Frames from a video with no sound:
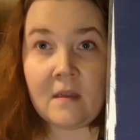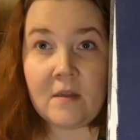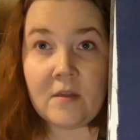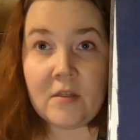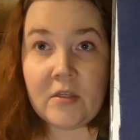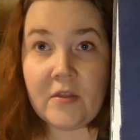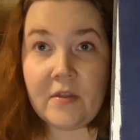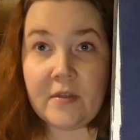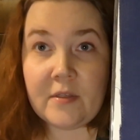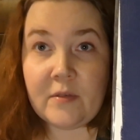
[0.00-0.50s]

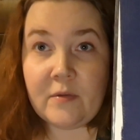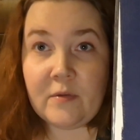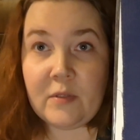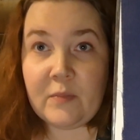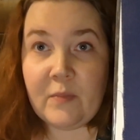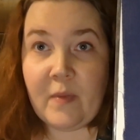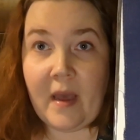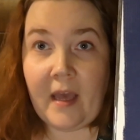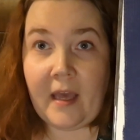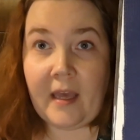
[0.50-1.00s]
So this was
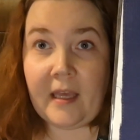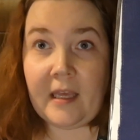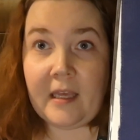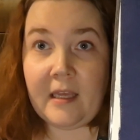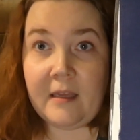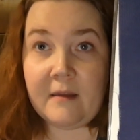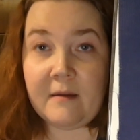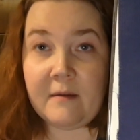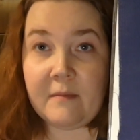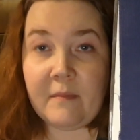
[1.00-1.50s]

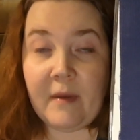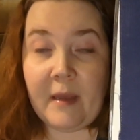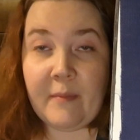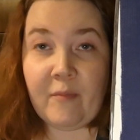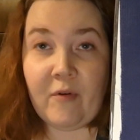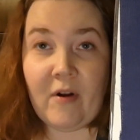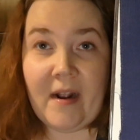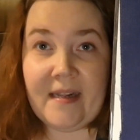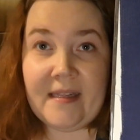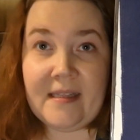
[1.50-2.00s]
my
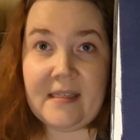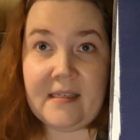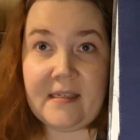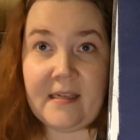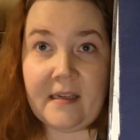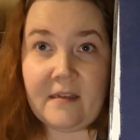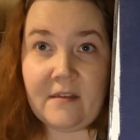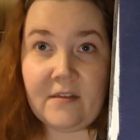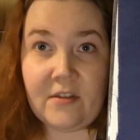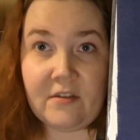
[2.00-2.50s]
pride
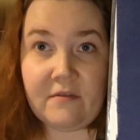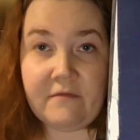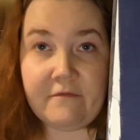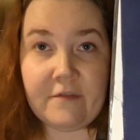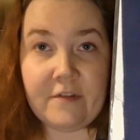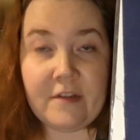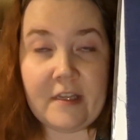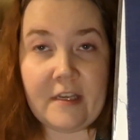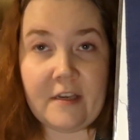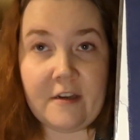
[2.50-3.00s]
stitch
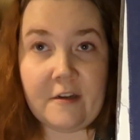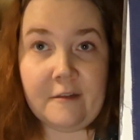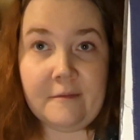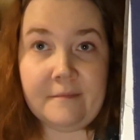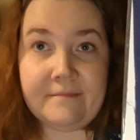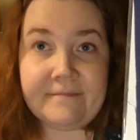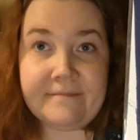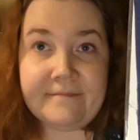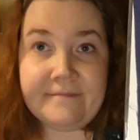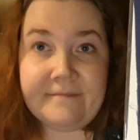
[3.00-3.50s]
for the year.
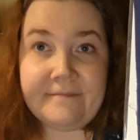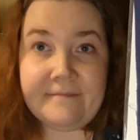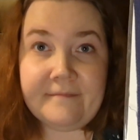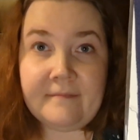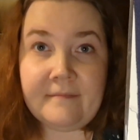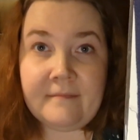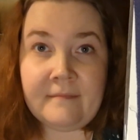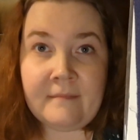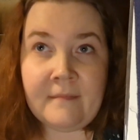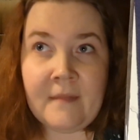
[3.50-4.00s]

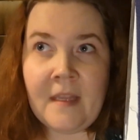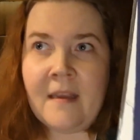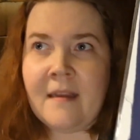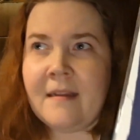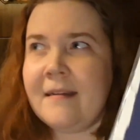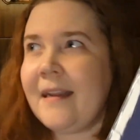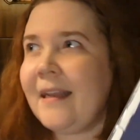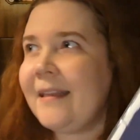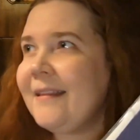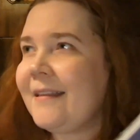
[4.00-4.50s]

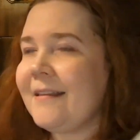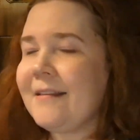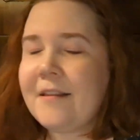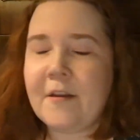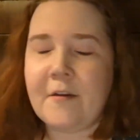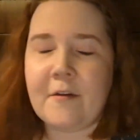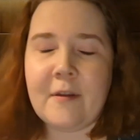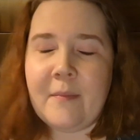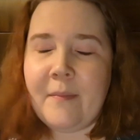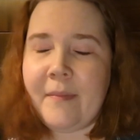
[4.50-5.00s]
Not that
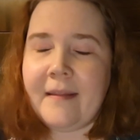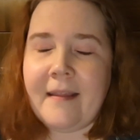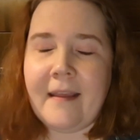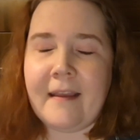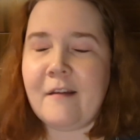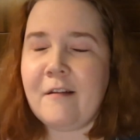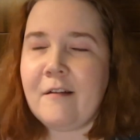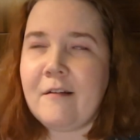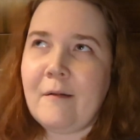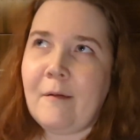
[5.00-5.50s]
there can be
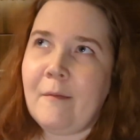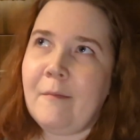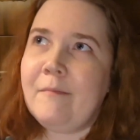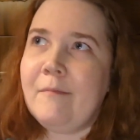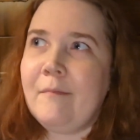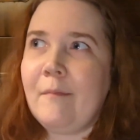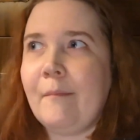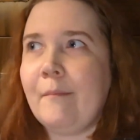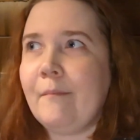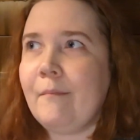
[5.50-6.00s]
like
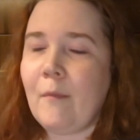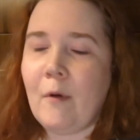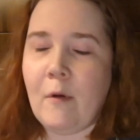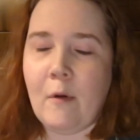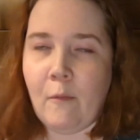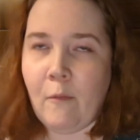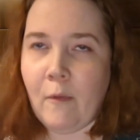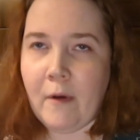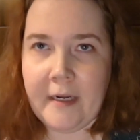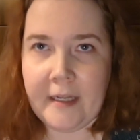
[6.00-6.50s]

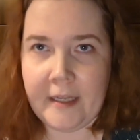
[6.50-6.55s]
one a